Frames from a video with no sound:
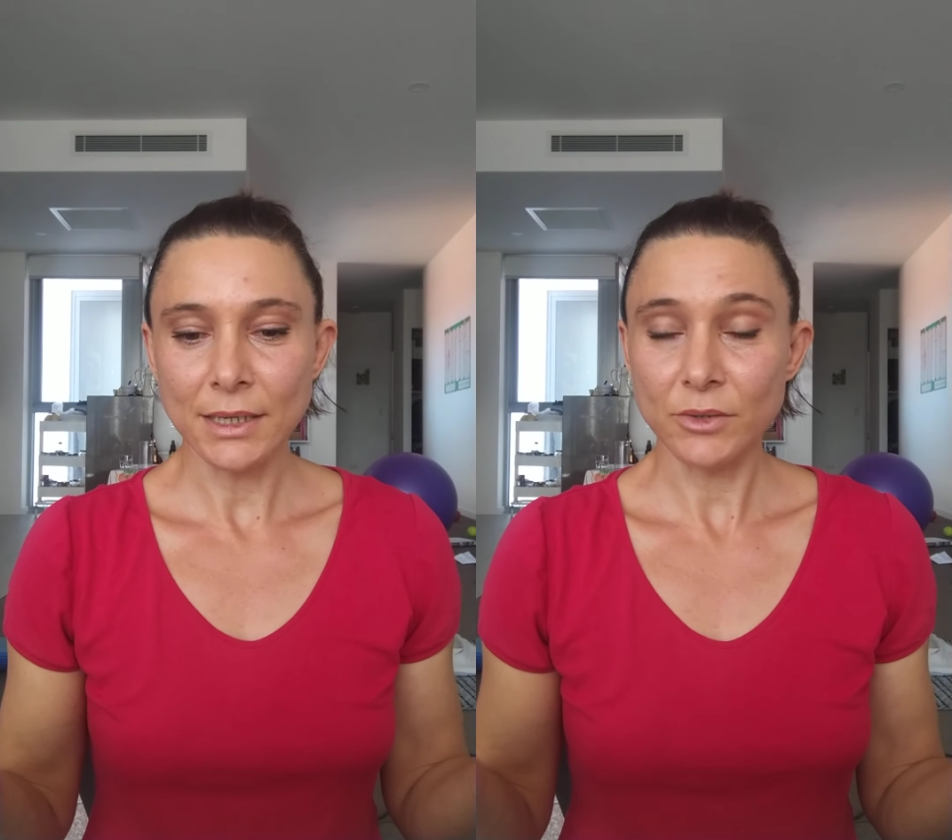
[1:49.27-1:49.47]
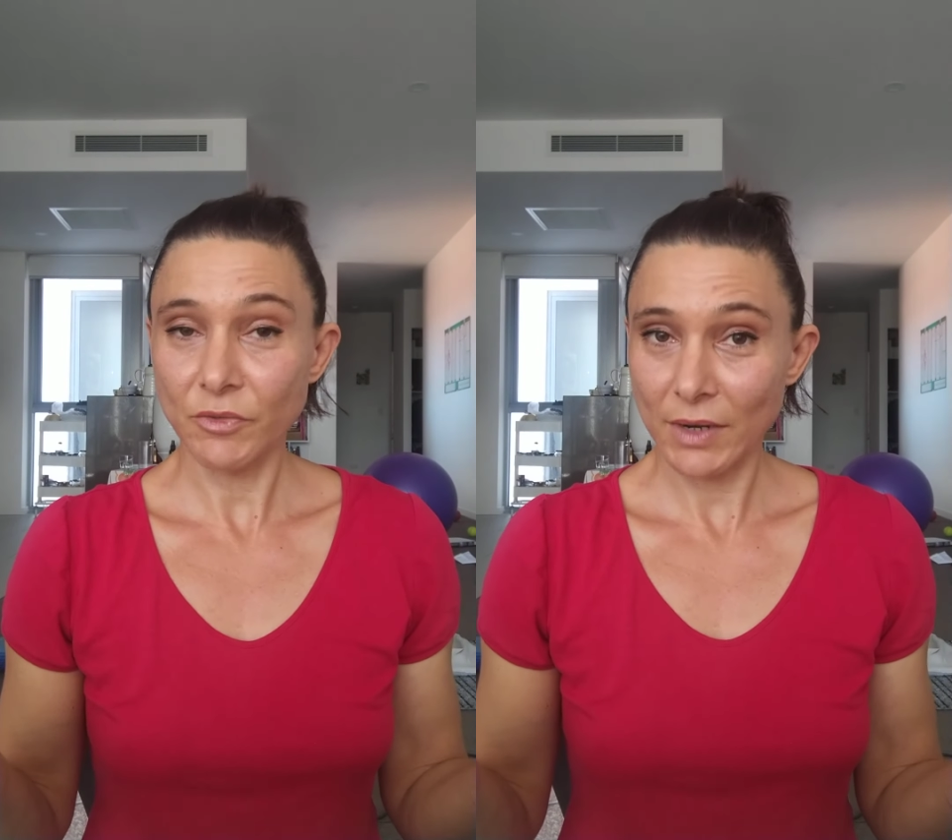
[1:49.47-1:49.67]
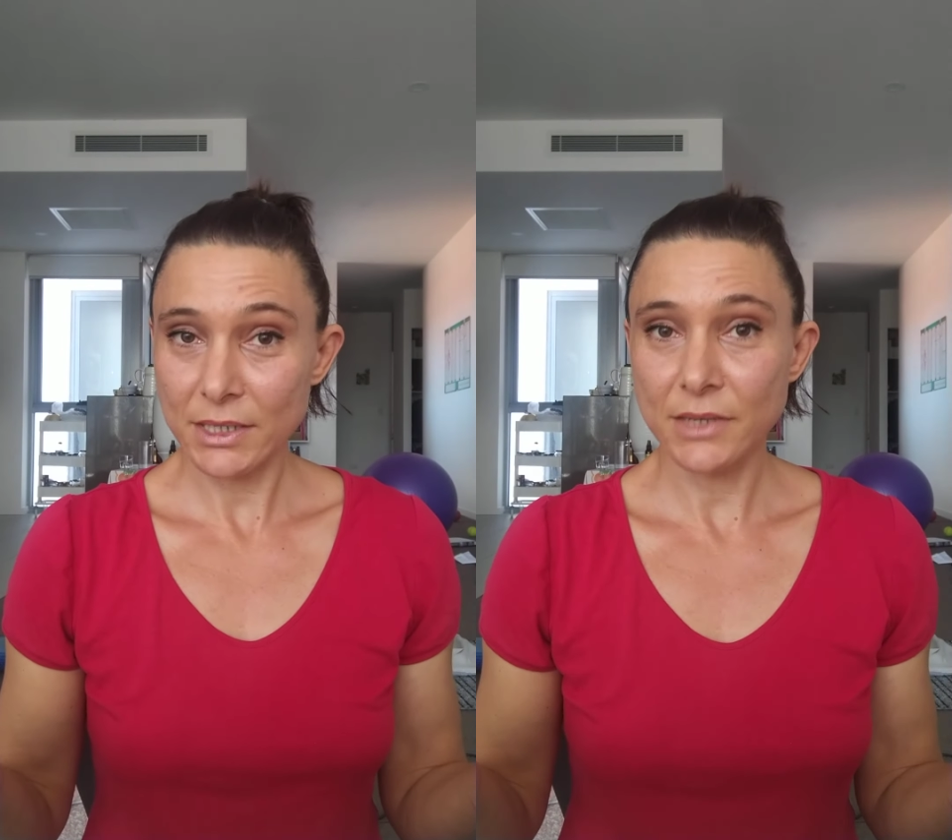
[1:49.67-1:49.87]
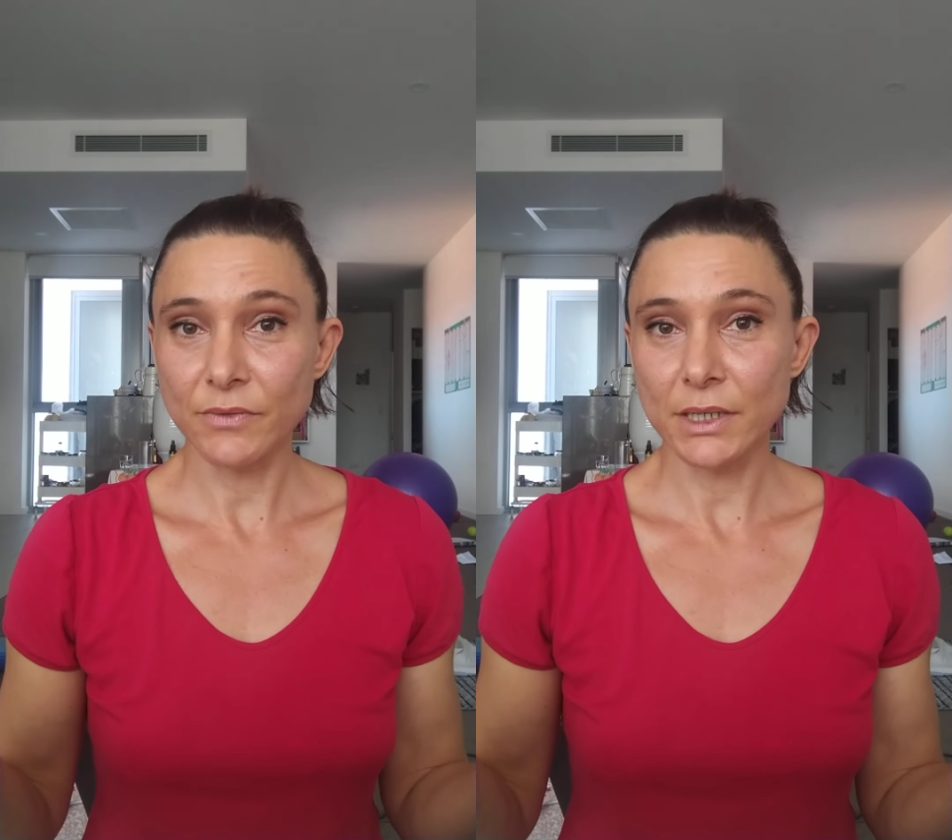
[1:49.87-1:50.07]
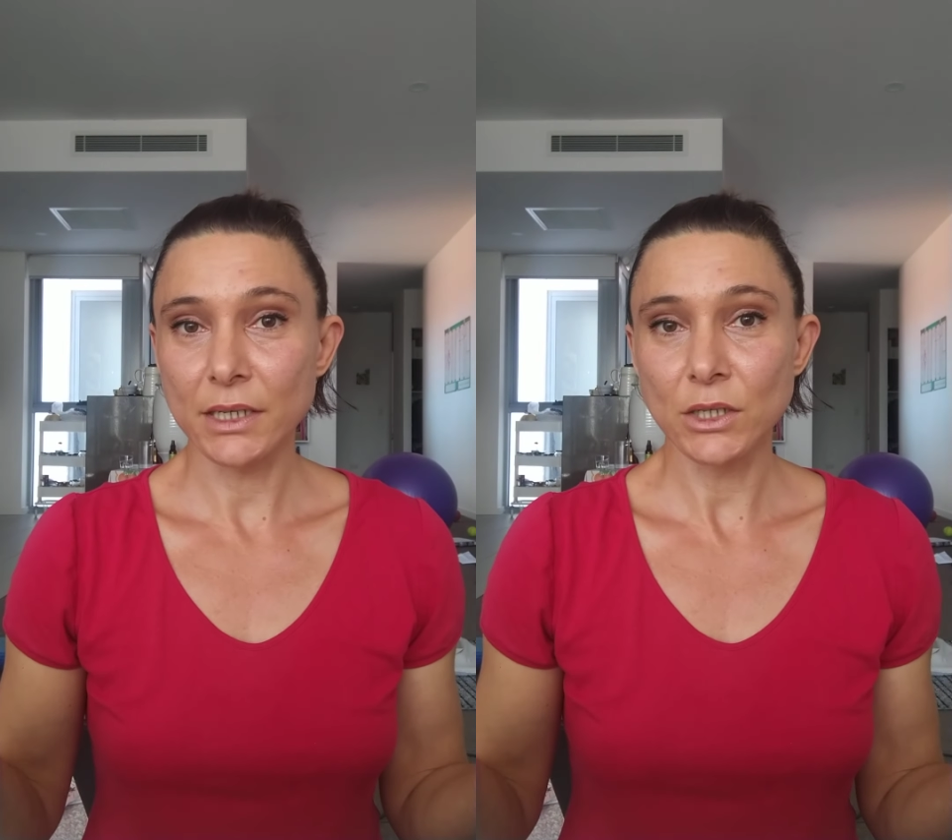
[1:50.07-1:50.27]

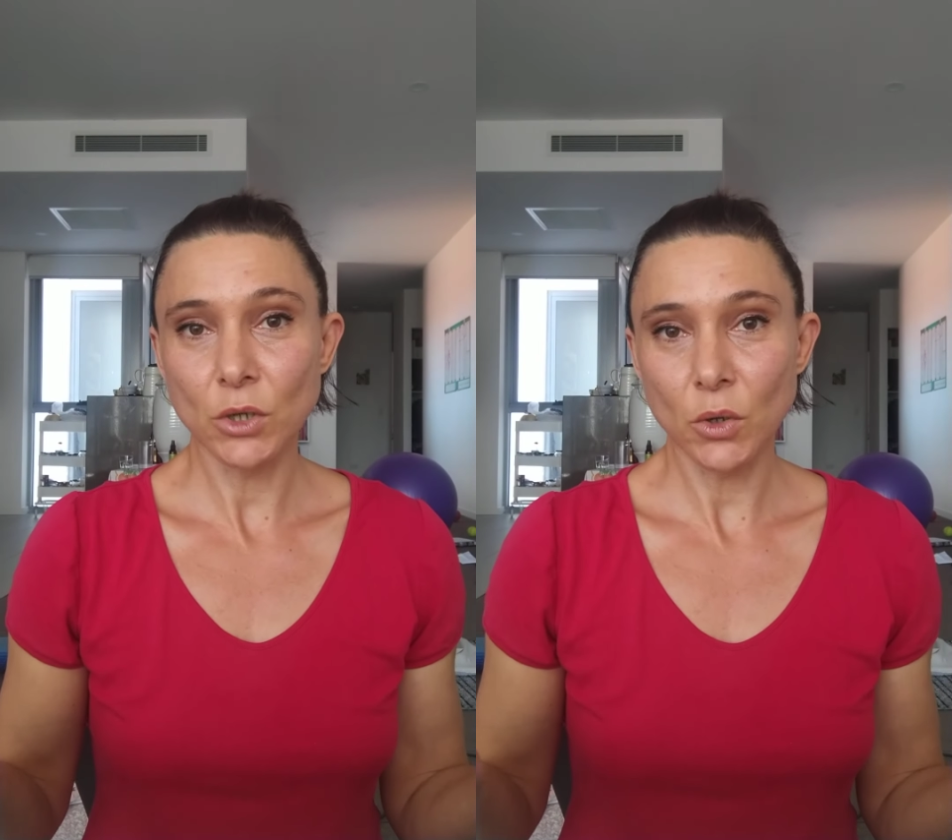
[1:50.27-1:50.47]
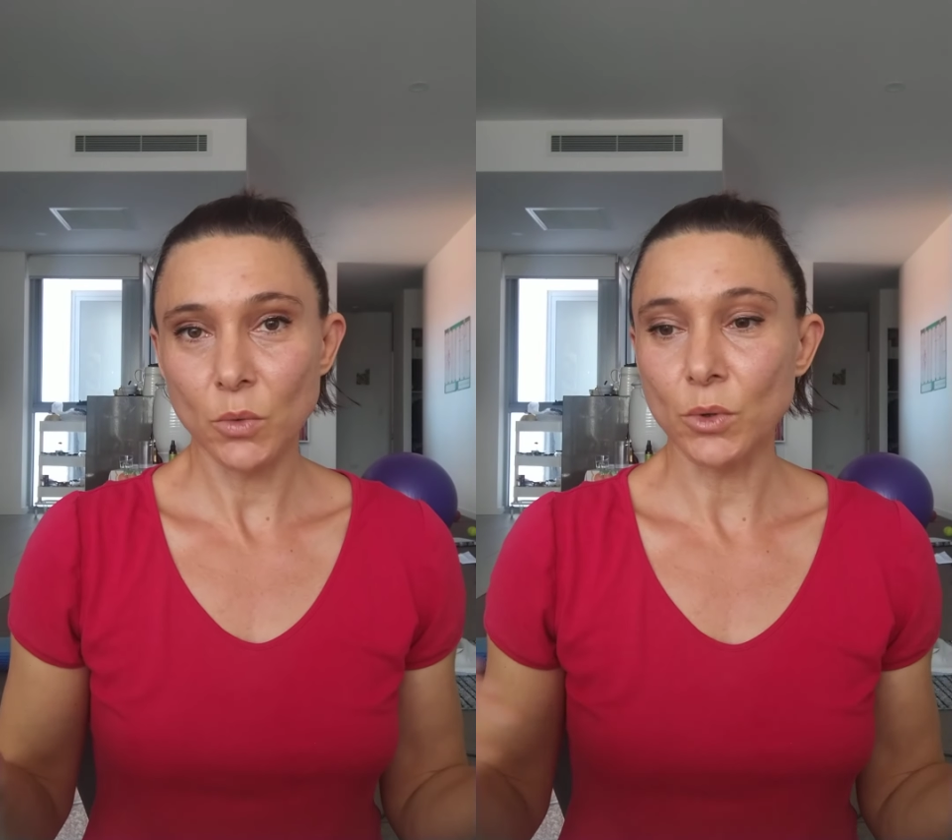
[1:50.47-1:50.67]
reflexively know